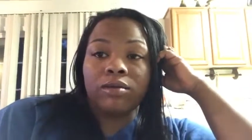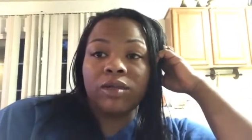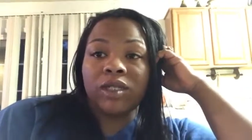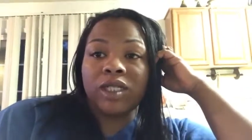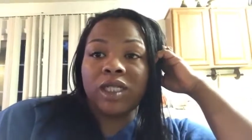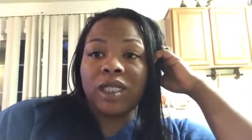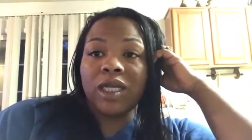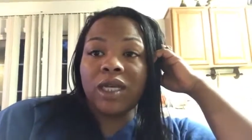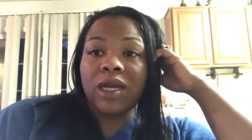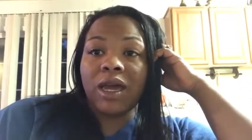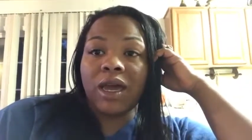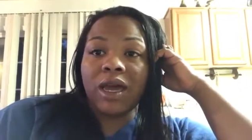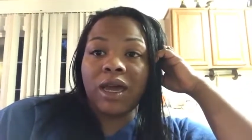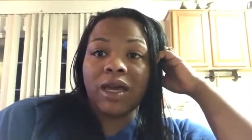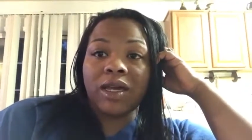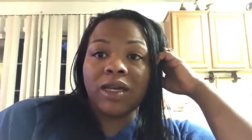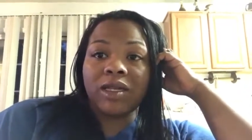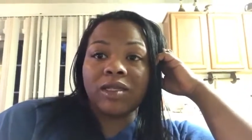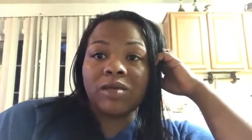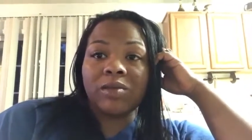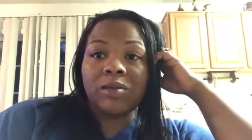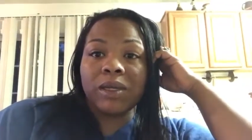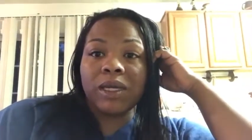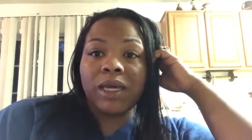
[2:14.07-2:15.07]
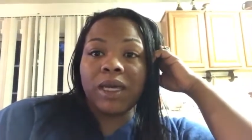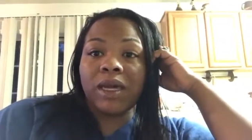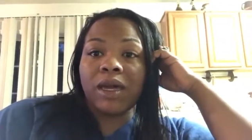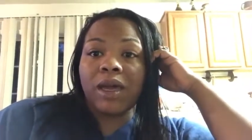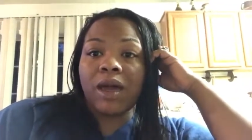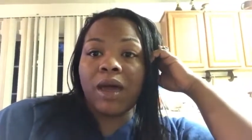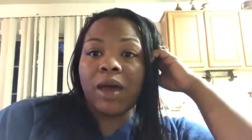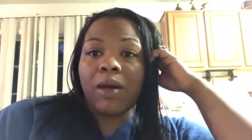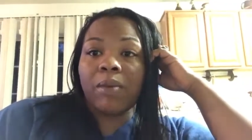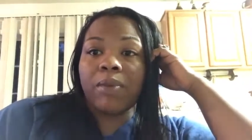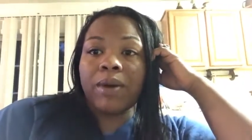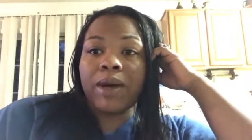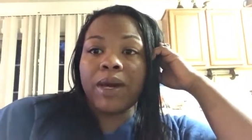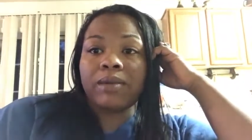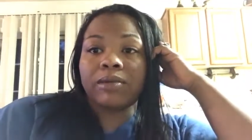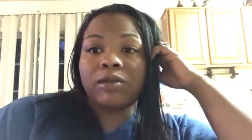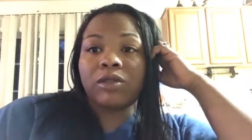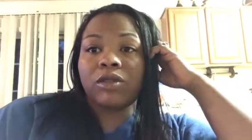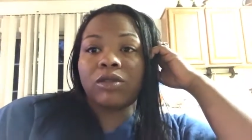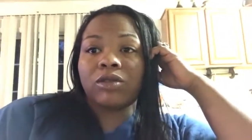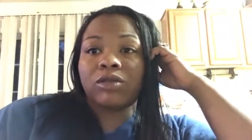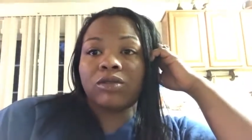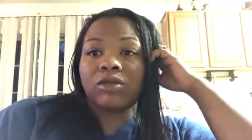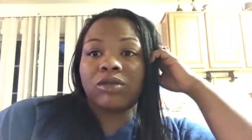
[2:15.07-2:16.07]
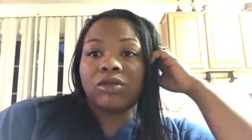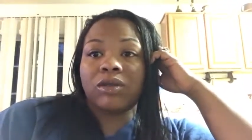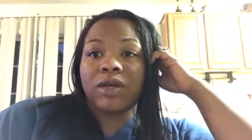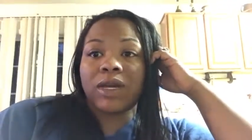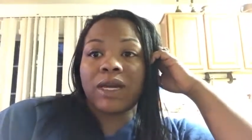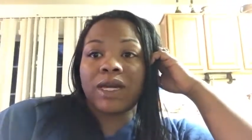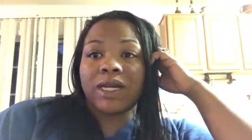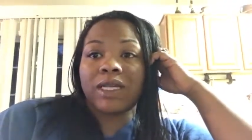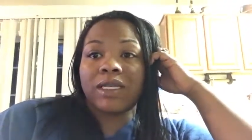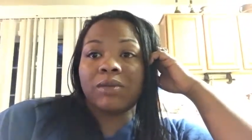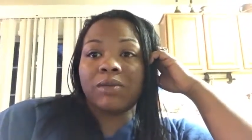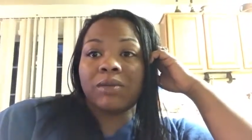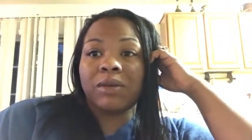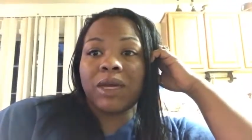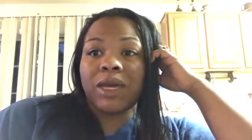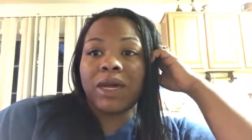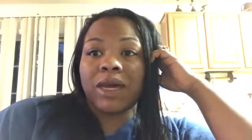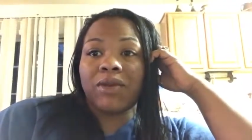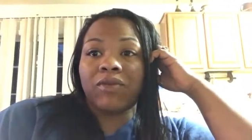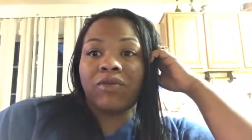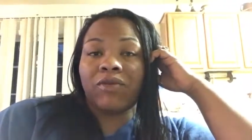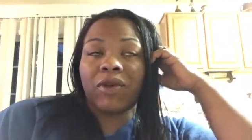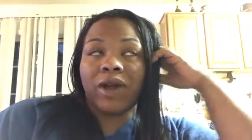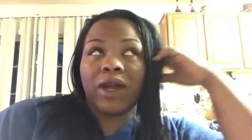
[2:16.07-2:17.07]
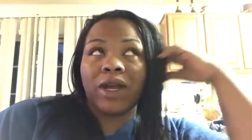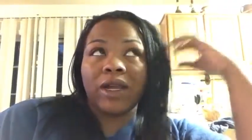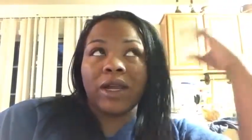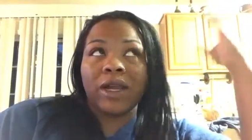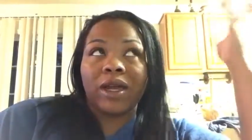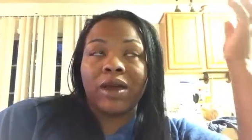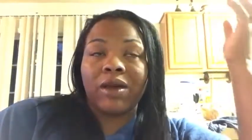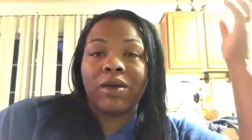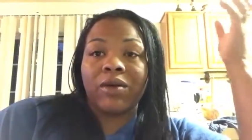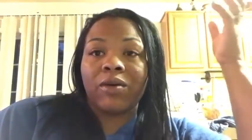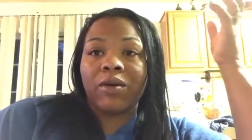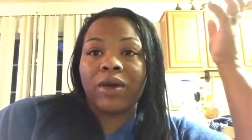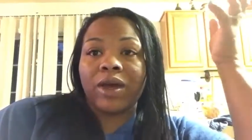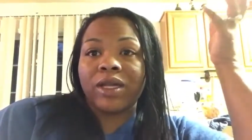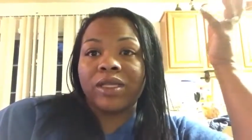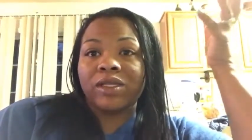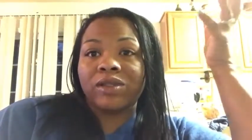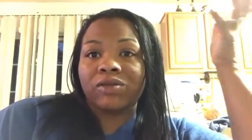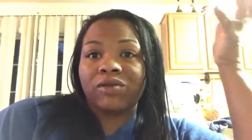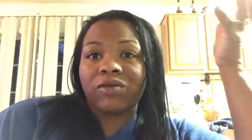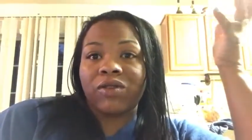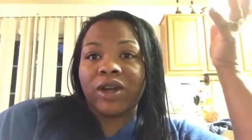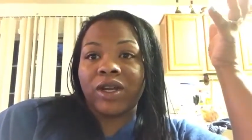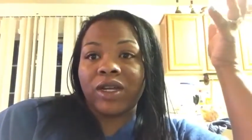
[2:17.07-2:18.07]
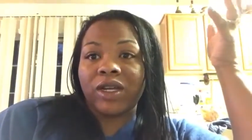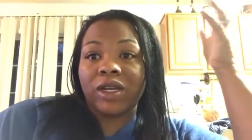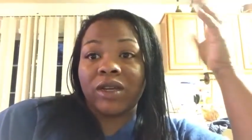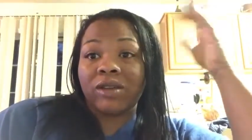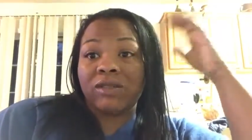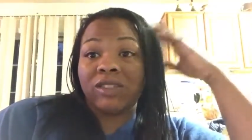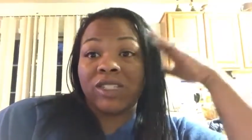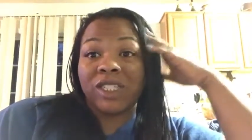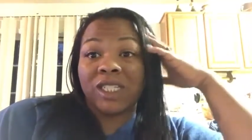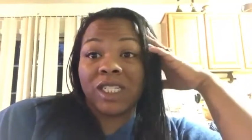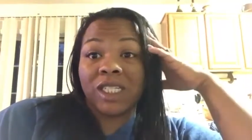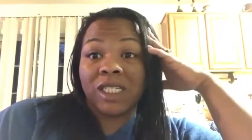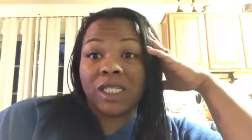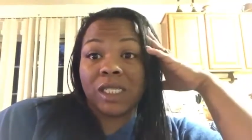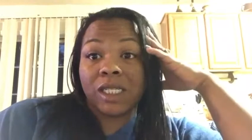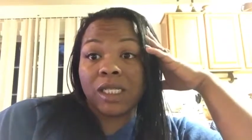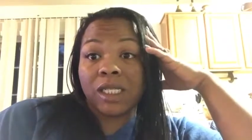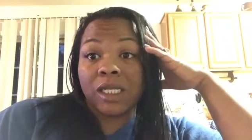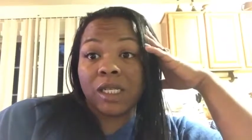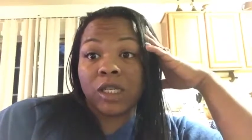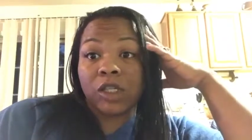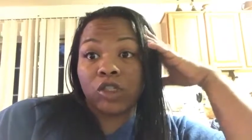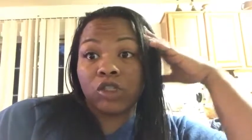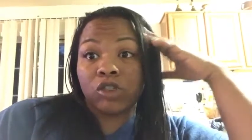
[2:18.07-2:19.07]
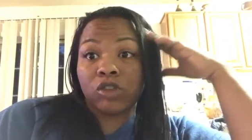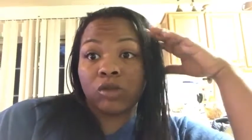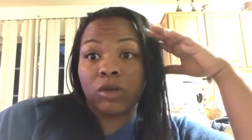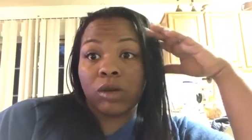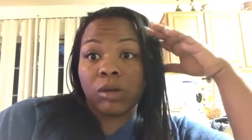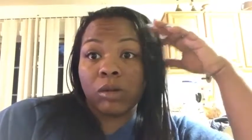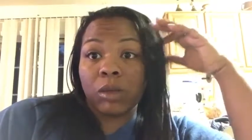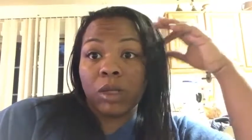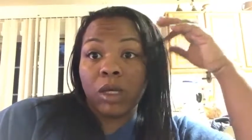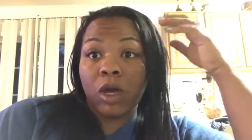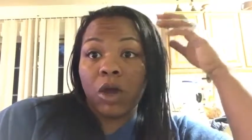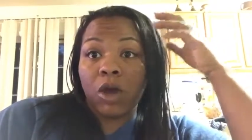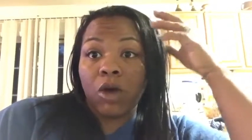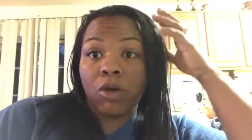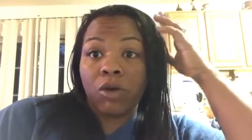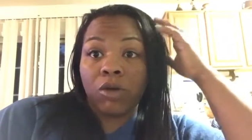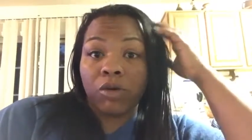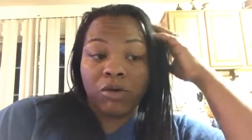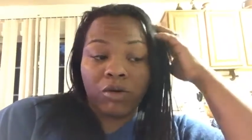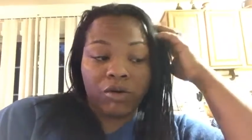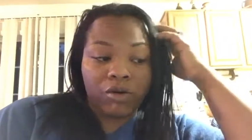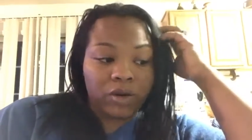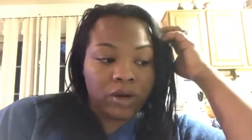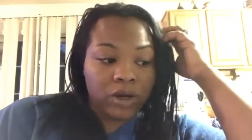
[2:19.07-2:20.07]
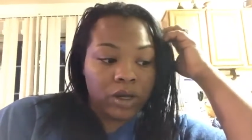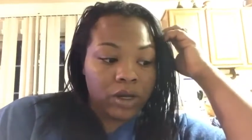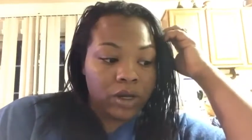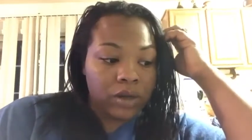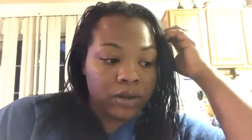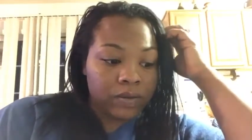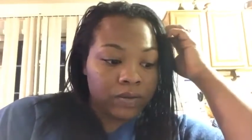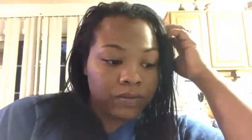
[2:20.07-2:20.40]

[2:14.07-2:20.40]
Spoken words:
She has been eating her popsicles, you guys, but right now, as of right now, she's just extremely hungry.